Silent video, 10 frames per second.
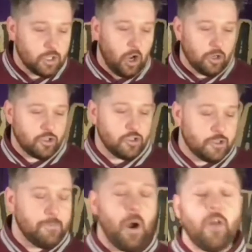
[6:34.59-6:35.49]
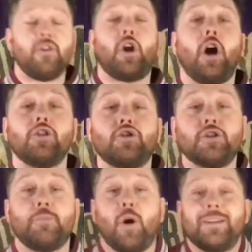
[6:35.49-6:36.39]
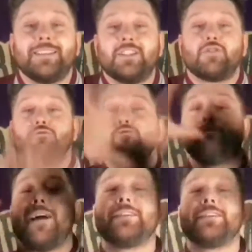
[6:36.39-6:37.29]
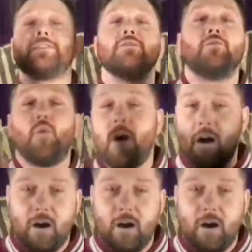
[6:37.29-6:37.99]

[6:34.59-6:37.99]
The conscious mind is this reservoir.